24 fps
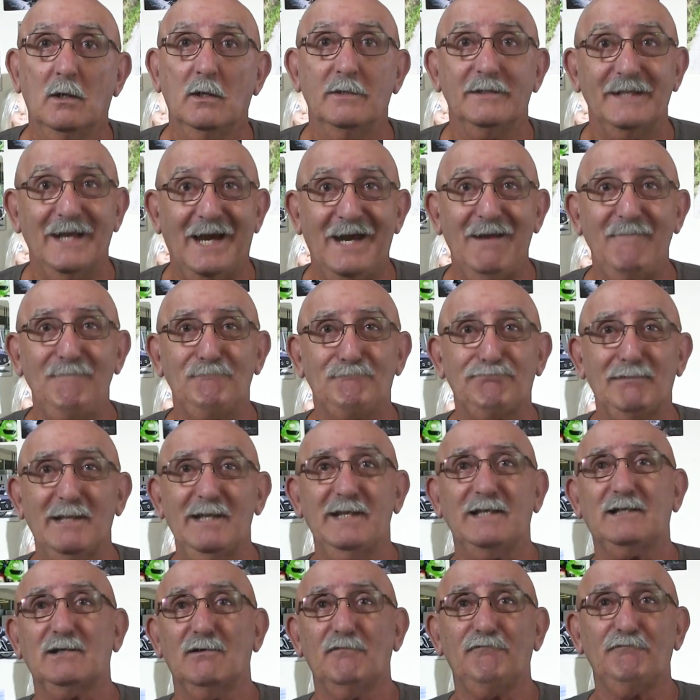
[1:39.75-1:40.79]
That
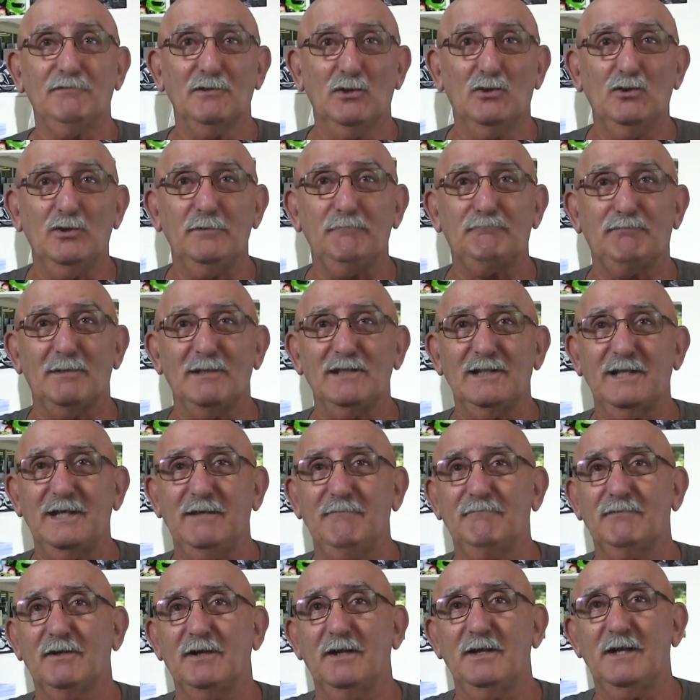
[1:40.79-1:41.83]
blinker fluid,
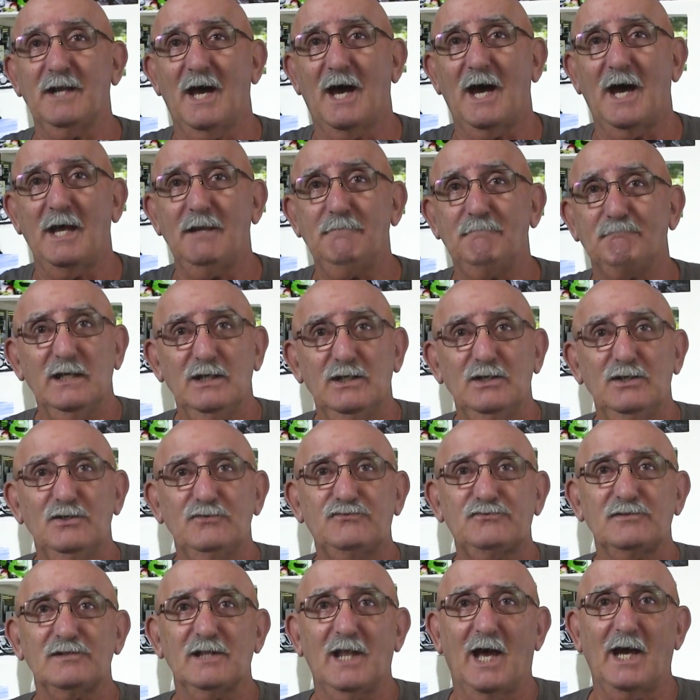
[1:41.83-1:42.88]
believe it or not,
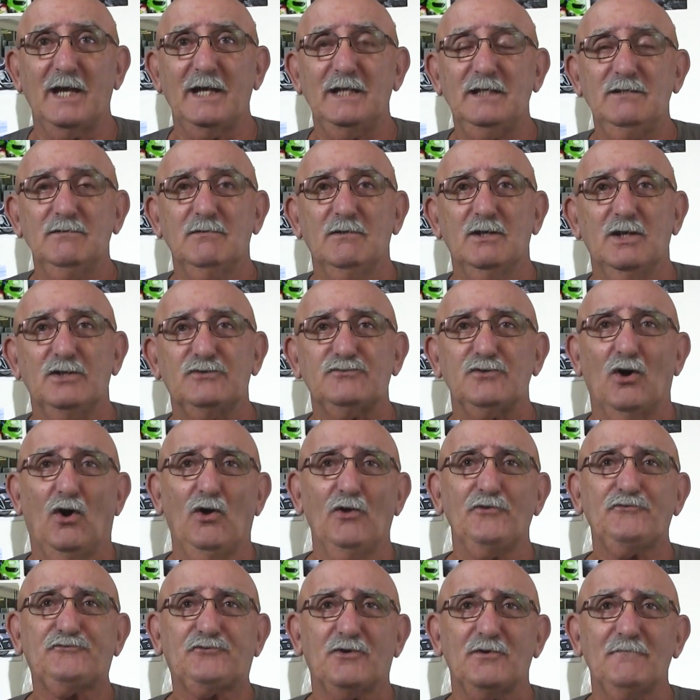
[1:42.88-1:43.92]
is light. It's
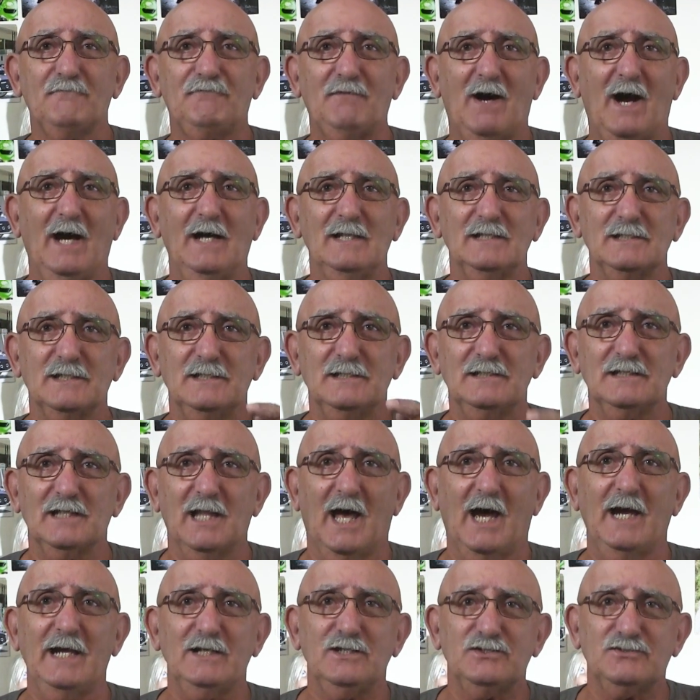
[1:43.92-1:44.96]
ultraviolet
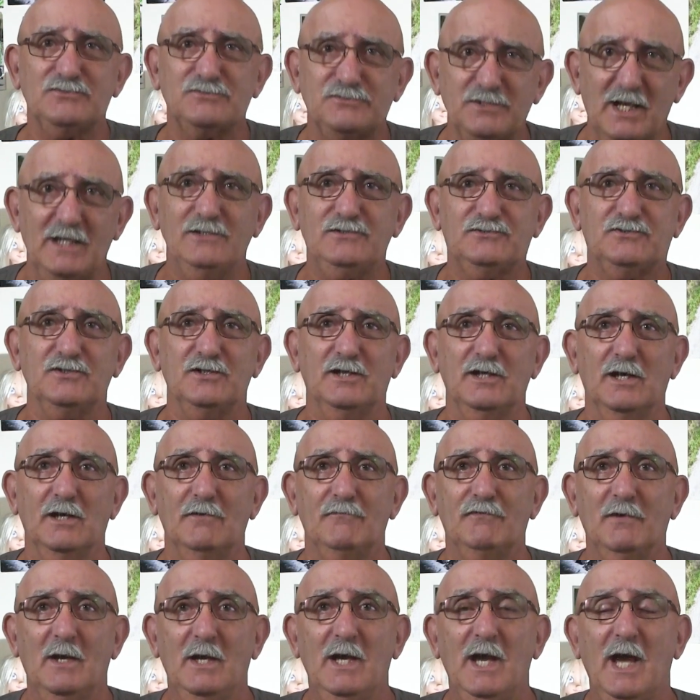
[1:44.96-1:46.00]
light
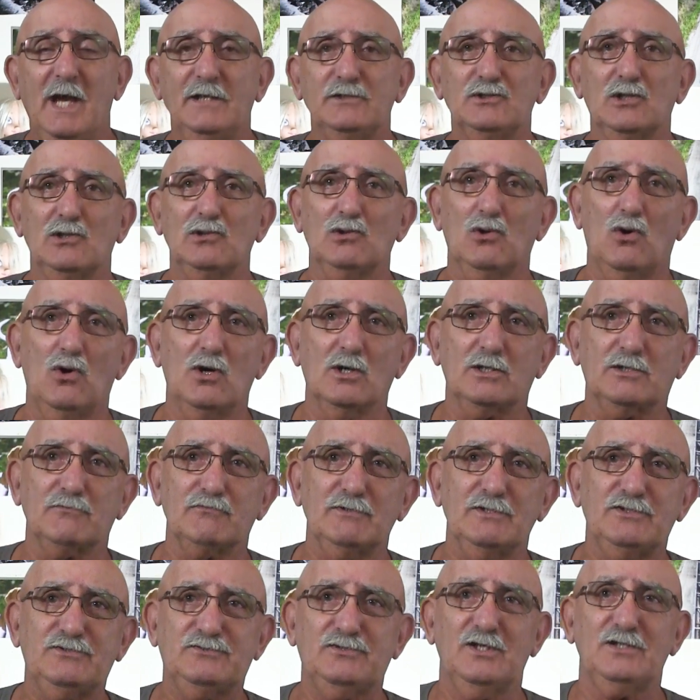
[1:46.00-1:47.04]
sensitive. And the
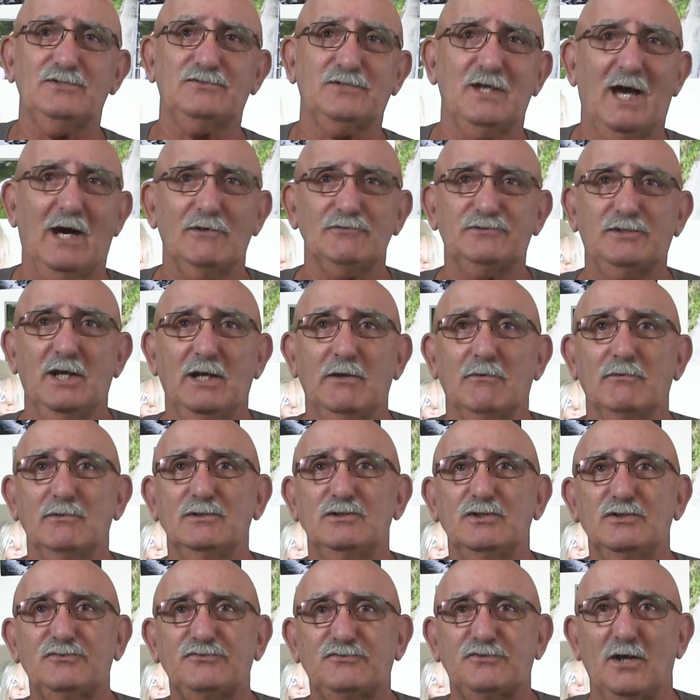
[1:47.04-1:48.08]
longer it sits out there
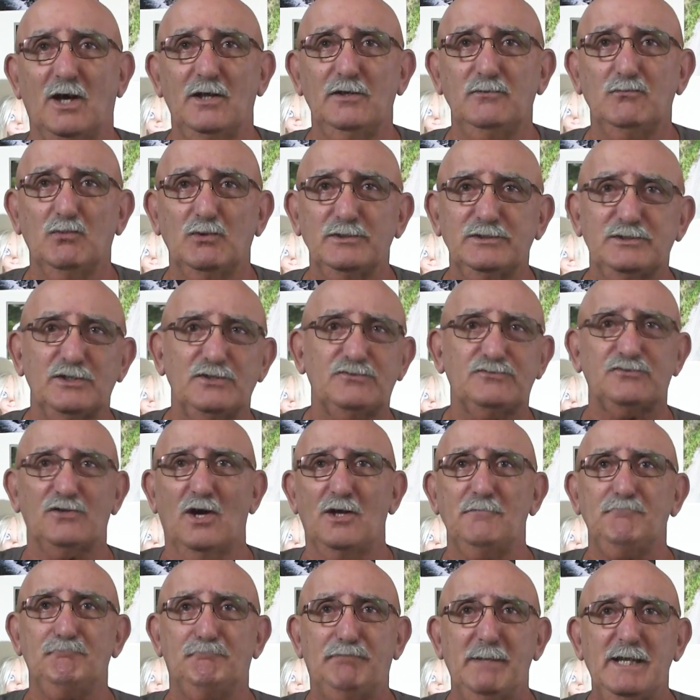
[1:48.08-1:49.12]
in the sun with the
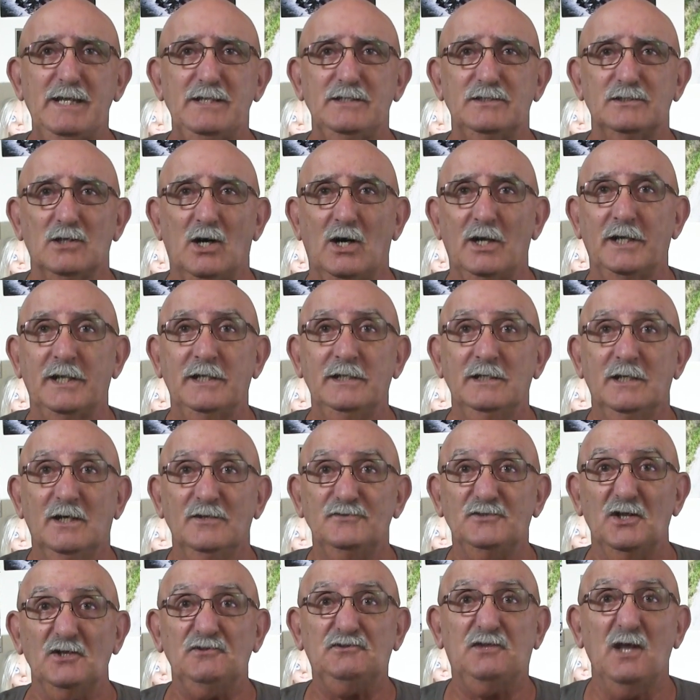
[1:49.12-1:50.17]
sun beating on it,
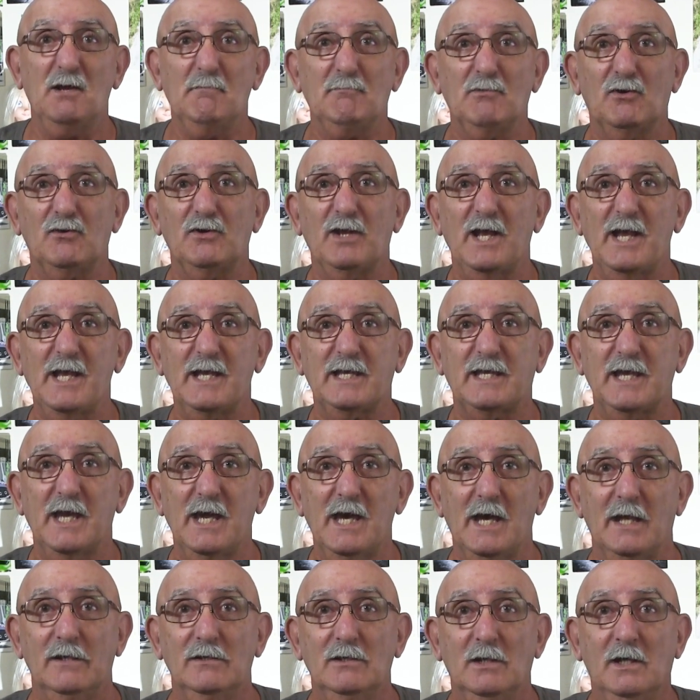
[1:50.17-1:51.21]
the dimmer they
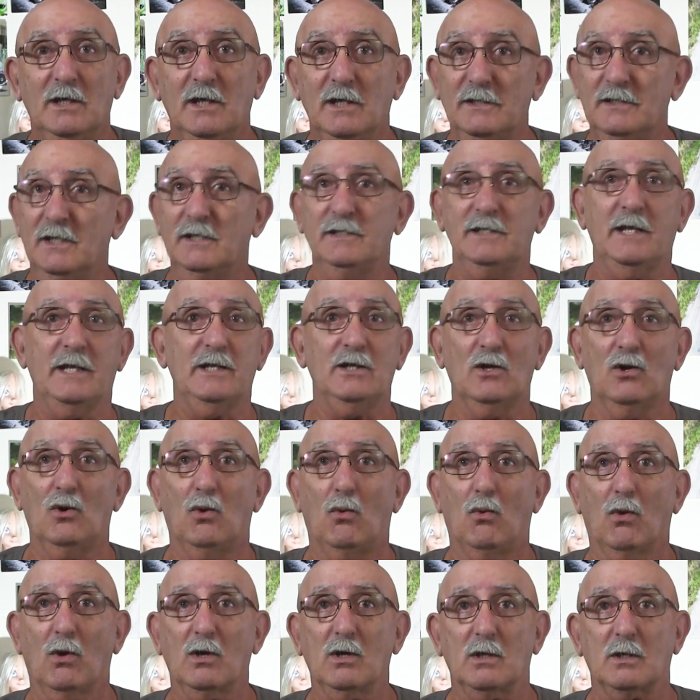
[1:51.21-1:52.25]
get. And then they
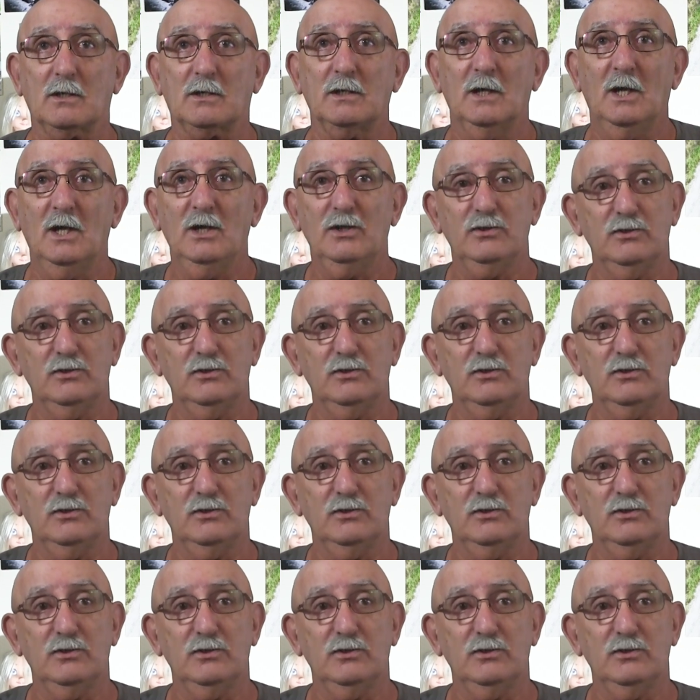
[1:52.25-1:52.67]
don't work.